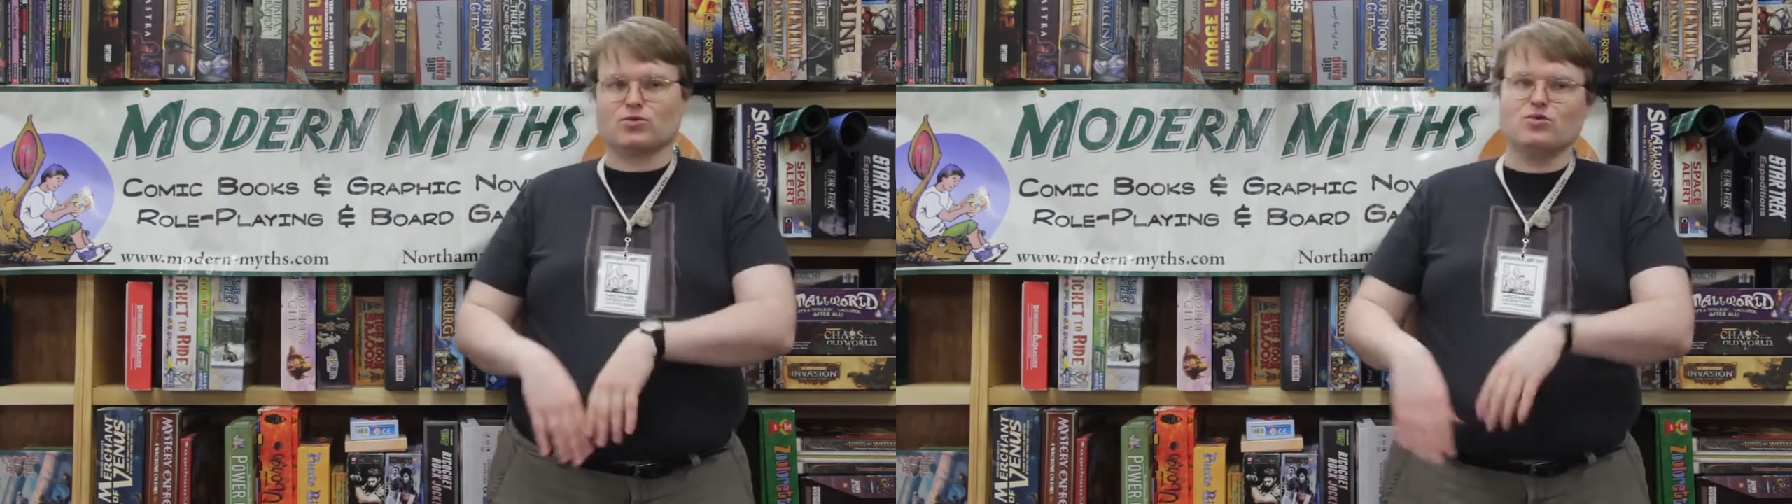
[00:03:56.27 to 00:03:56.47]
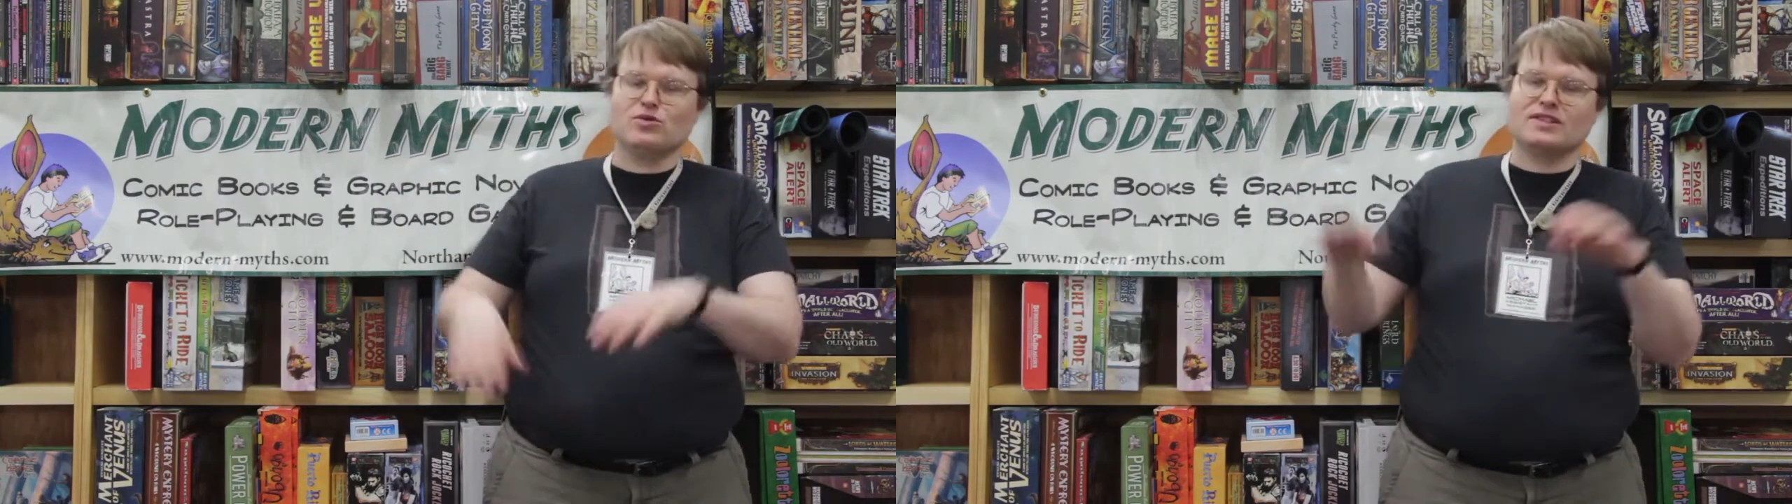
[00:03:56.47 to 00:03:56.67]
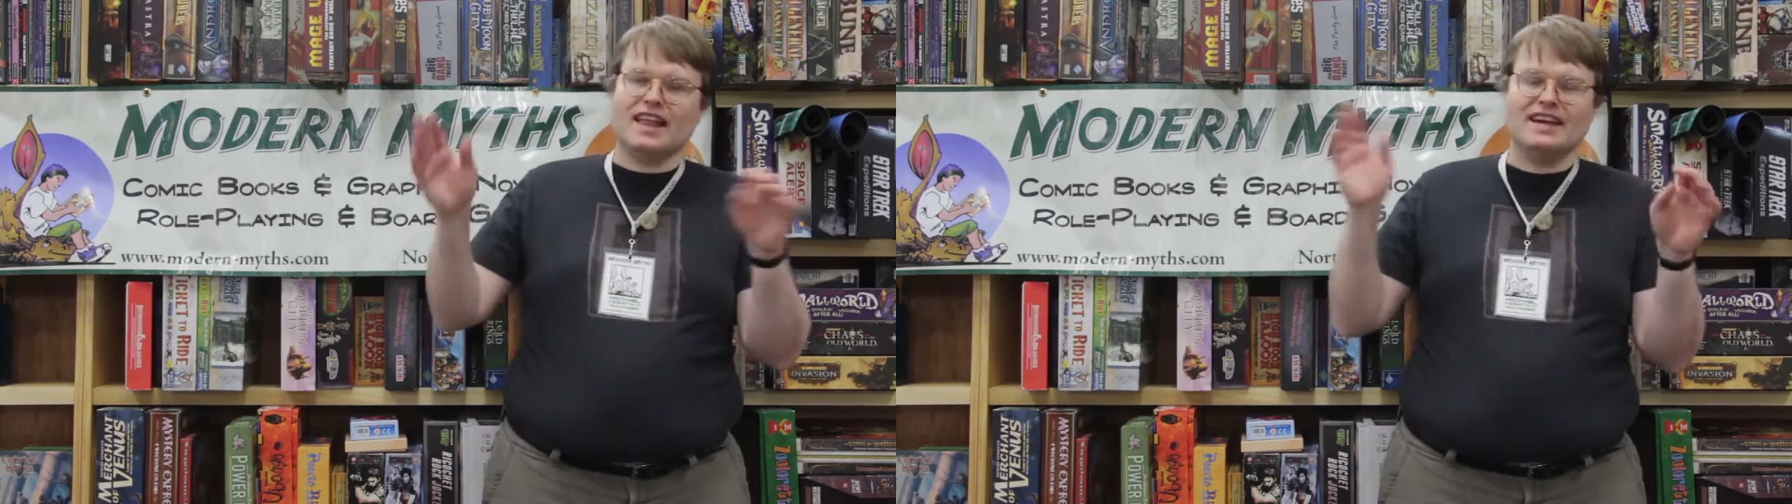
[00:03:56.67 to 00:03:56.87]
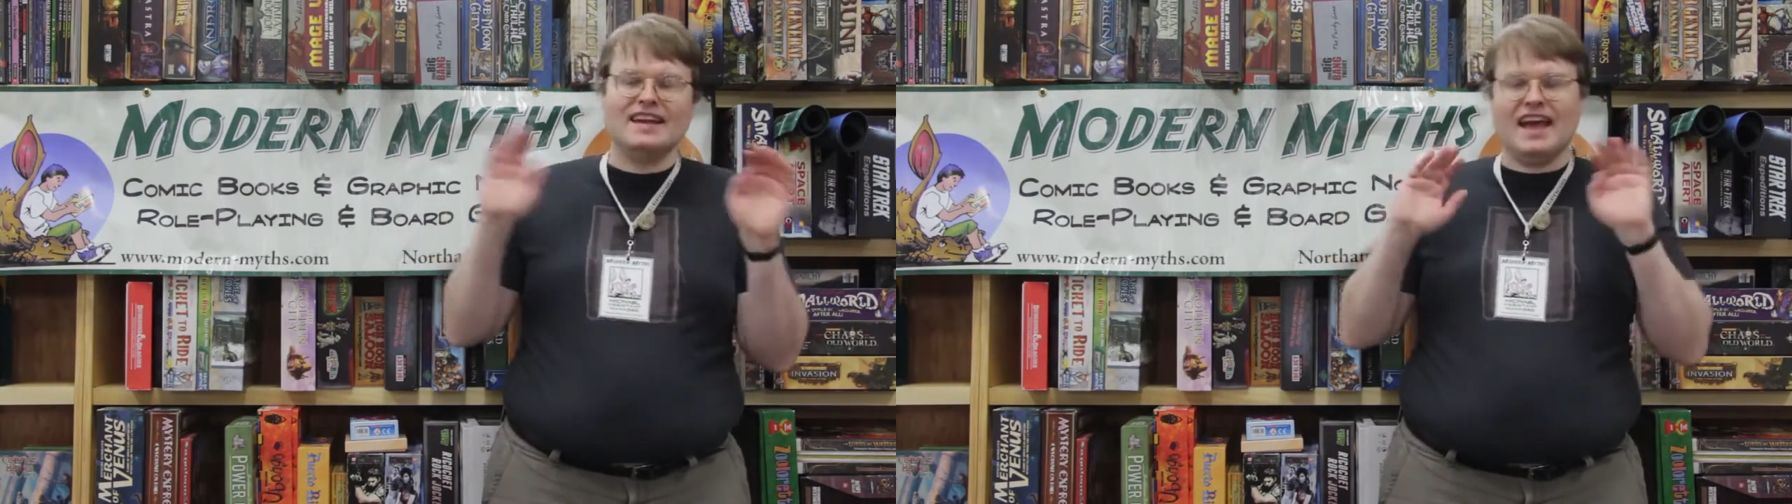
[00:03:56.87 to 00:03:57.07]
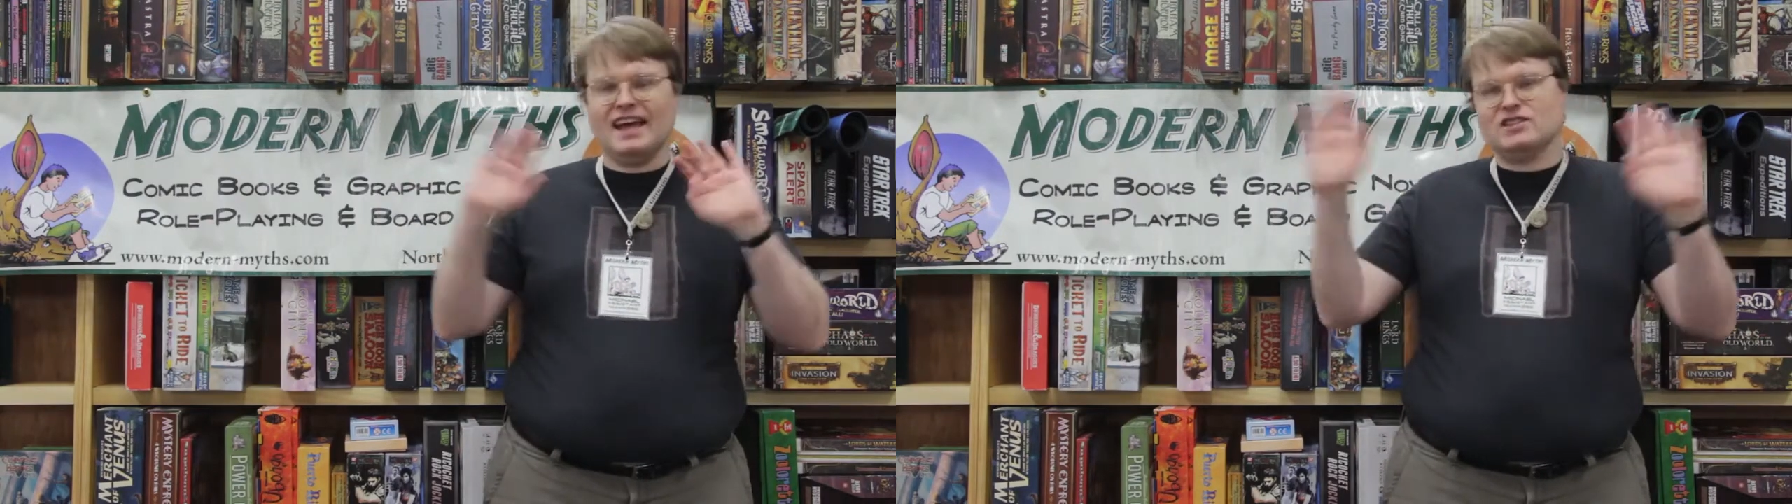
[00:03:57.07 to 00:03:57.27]
rules light
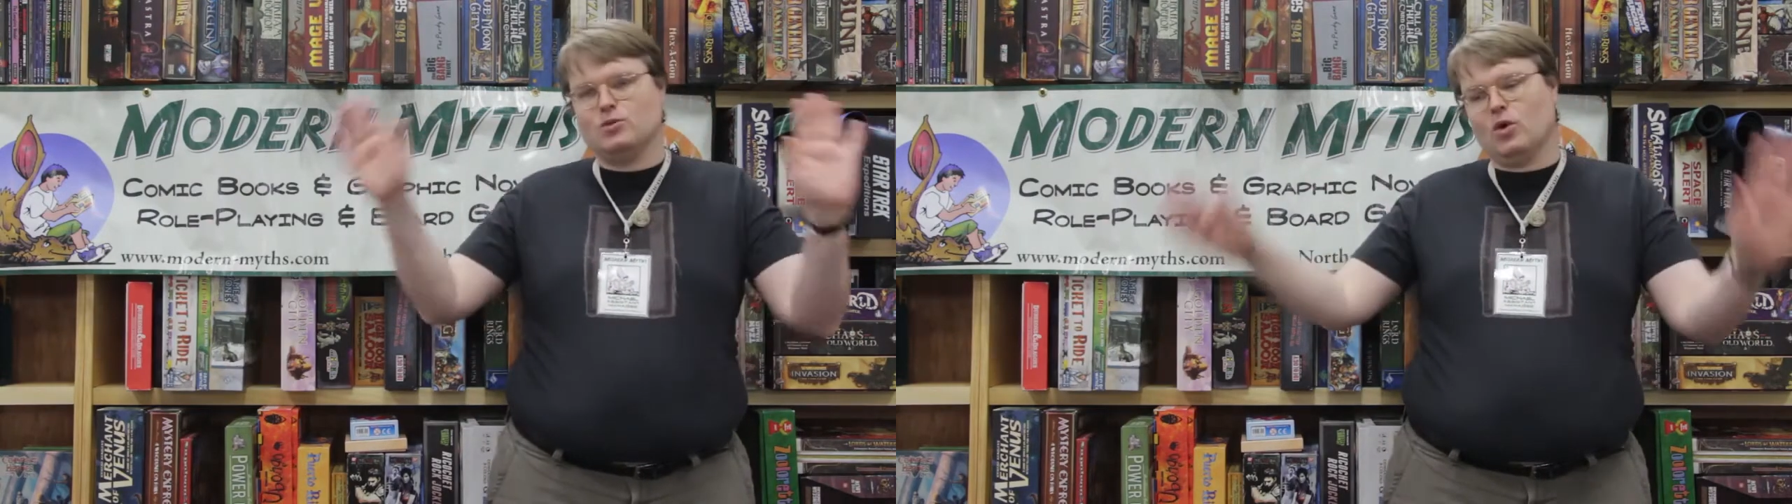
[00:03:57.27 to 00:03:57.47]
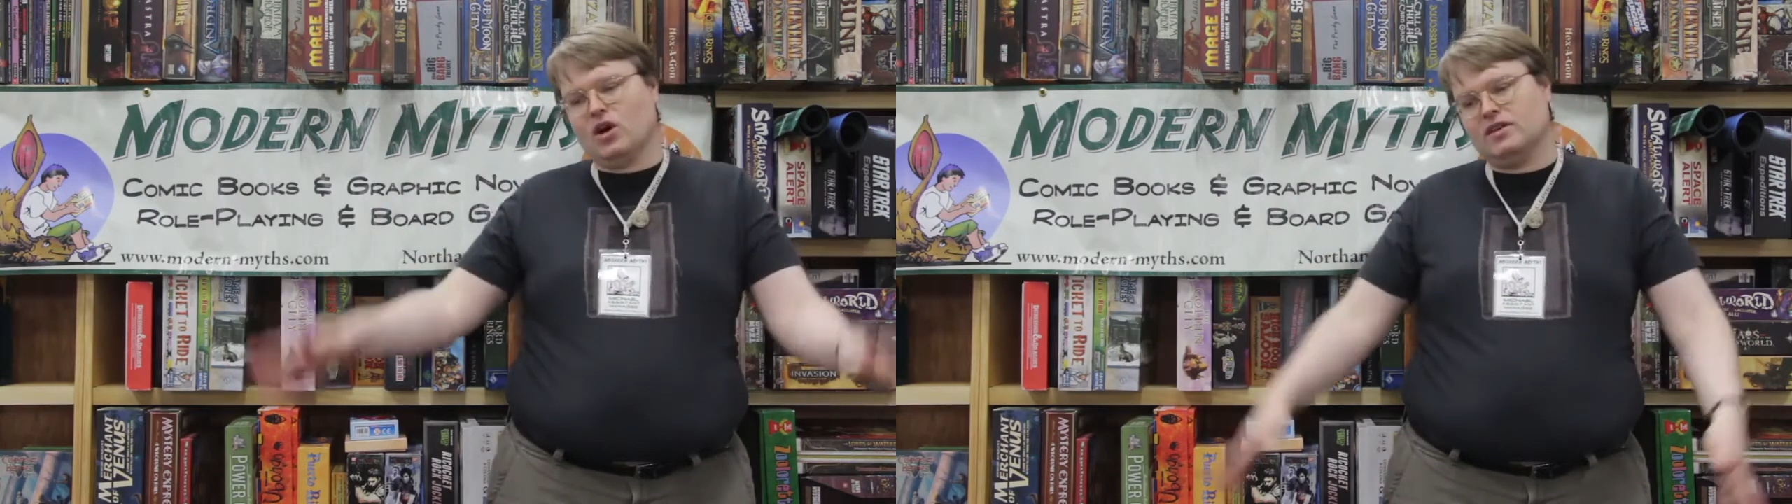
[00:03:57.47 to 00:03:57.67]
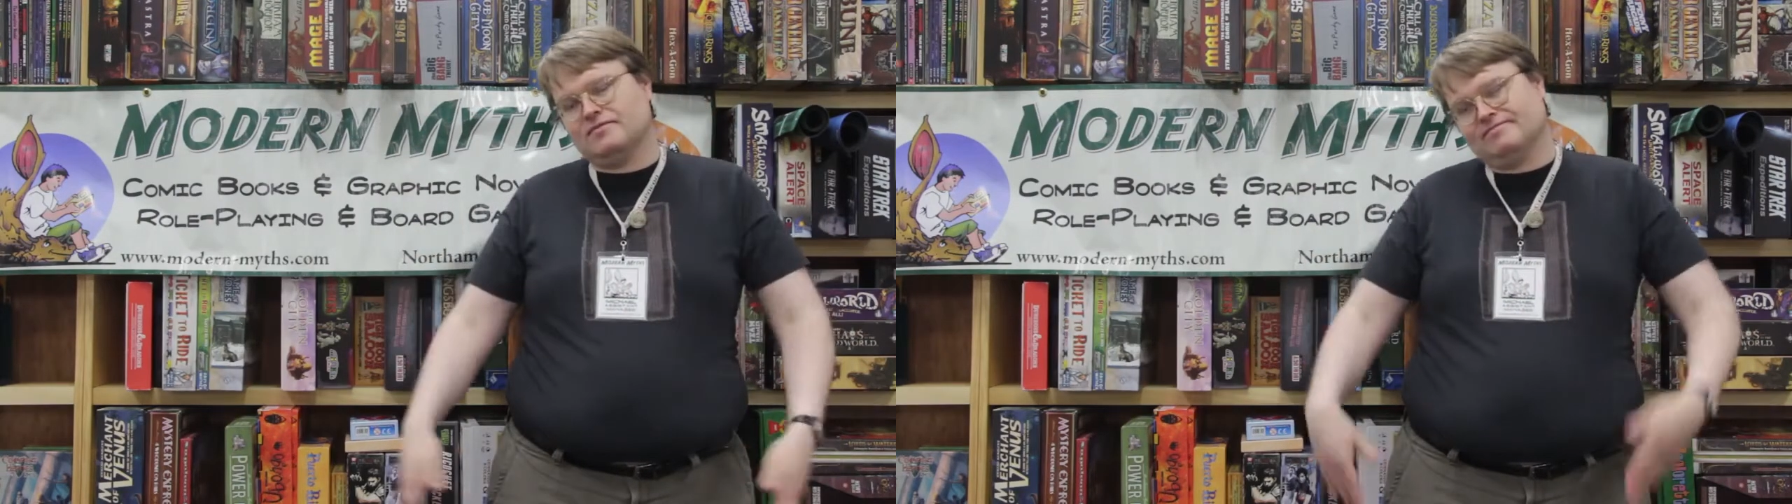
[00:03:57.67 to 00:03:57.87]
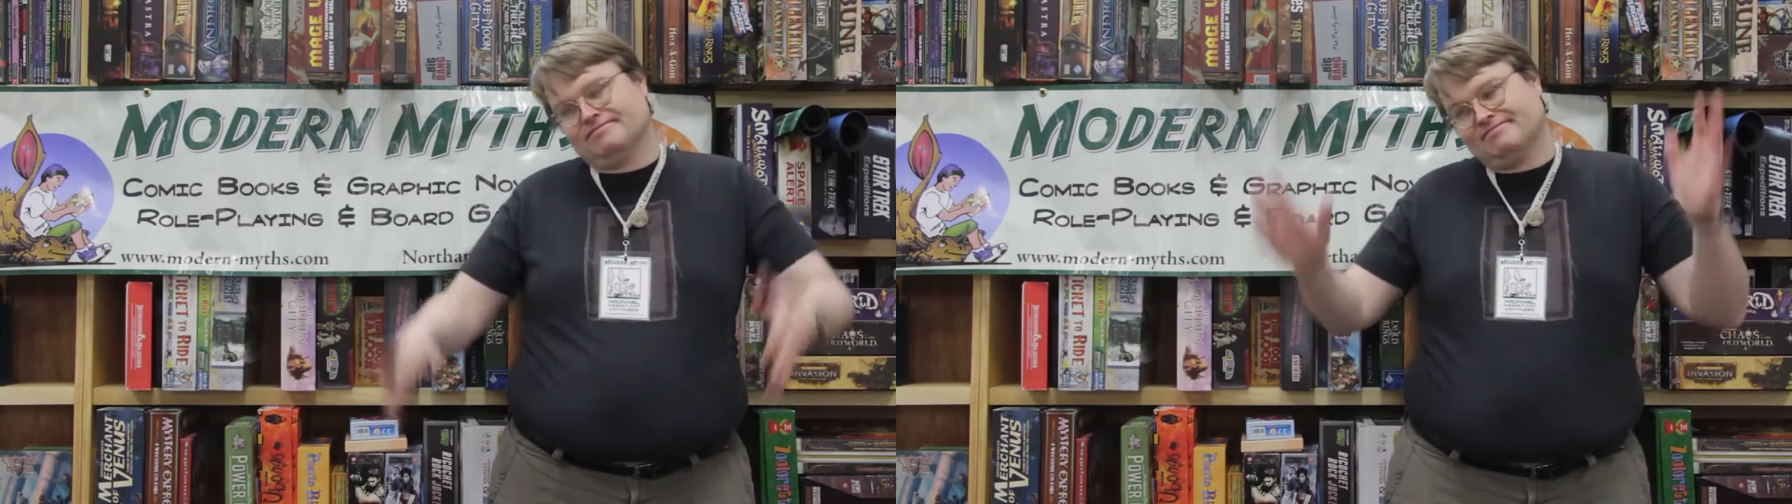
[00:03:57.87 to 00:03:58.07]
as you want.